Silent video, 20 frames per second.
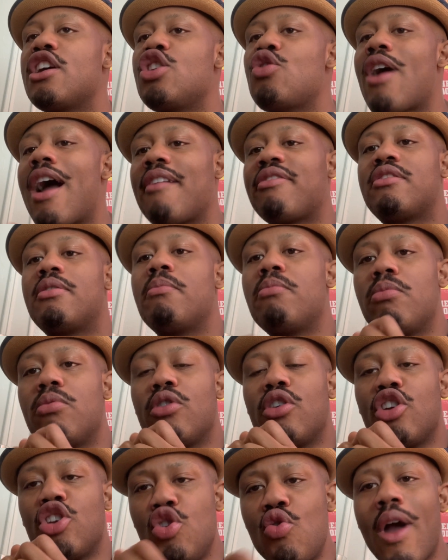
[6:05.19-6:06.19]
you have
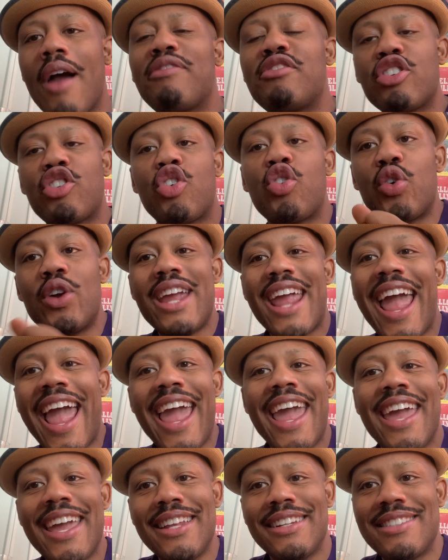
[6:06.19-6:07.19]
to
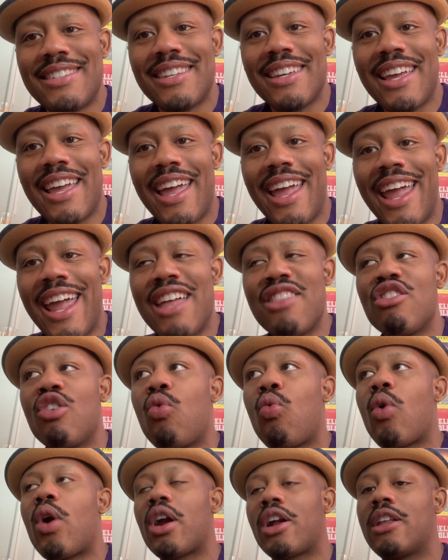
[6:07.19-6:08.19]
create in the
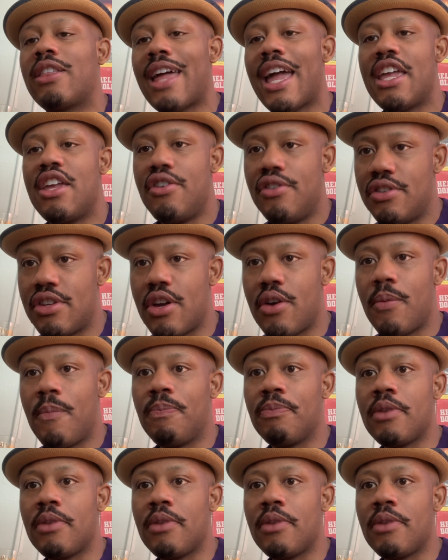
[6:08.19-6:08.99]
work that you do.